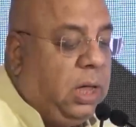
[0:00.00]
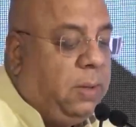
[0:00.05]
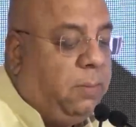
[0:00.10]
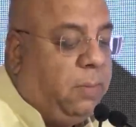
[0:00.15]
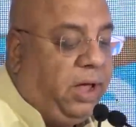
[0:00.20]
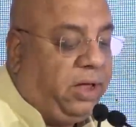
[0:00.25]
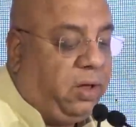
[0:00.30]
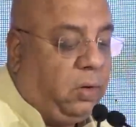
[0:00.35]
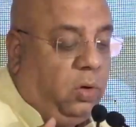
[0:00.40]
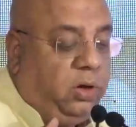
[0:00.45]

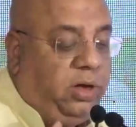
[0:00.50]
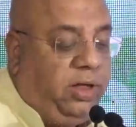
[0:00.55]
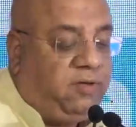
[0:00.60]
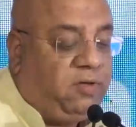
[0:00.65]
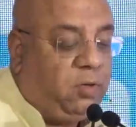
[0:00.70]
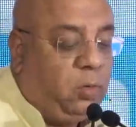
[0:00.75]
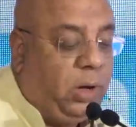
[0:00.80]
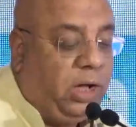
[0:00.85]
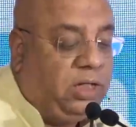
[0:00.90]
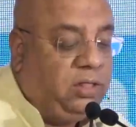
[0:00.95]
My colleague
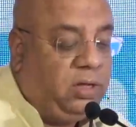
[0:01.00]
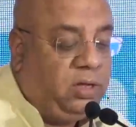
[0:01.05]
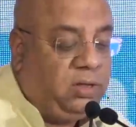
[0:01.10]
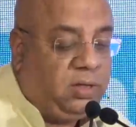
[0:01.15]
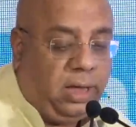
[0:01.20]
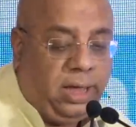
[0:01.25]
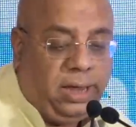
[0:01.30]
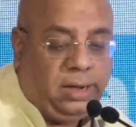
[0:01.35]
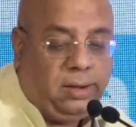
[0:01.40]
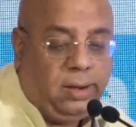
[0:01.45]
Sugandh is
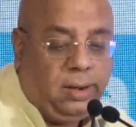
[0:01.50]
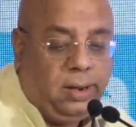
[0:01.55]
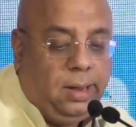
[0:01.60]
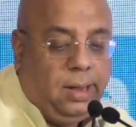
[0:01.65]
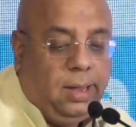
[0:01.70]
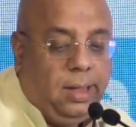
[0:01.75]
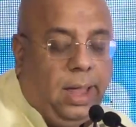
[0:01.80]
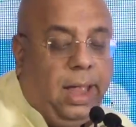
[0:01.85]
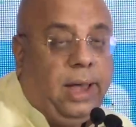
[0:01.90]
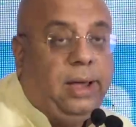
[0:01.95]
here
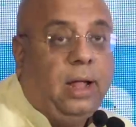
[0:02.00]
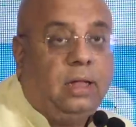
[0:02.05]
and